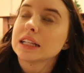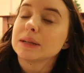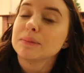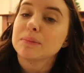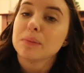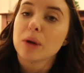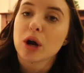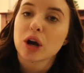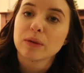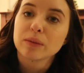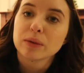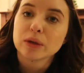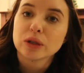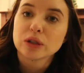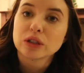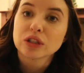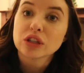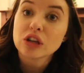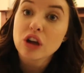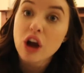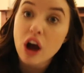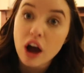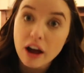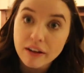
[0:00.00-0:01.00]

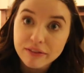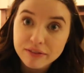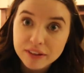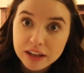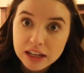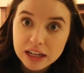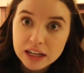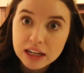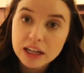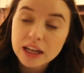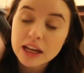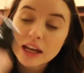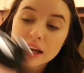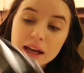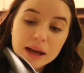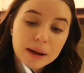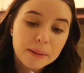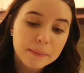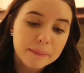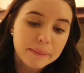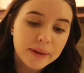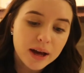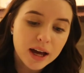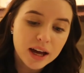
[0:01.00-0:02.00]
marbled coffee
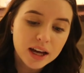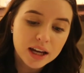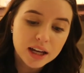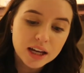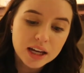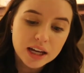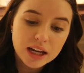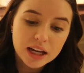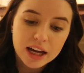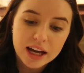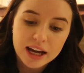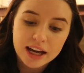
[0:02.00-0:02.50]
mug,